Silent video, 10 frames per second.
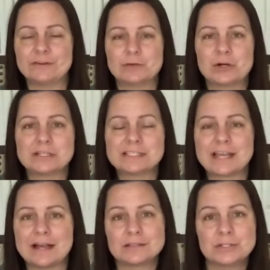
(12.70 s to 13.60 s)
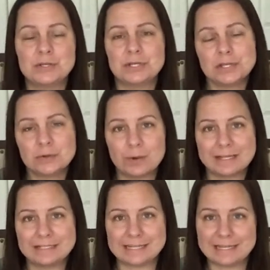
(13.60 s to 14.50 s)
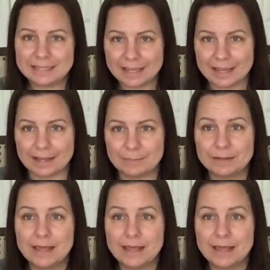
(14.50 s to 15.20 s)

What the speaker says: Girl Scouts Union One Day Camp.